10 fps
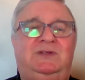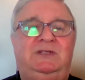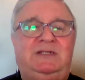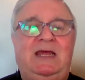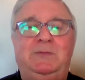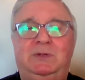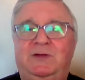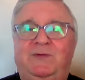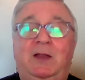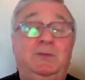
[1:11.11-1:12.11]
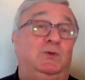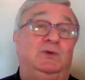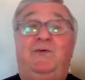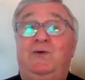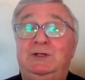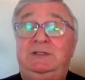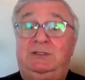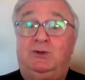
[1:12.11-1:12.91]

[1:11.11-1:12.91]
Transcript: of sustainable development was first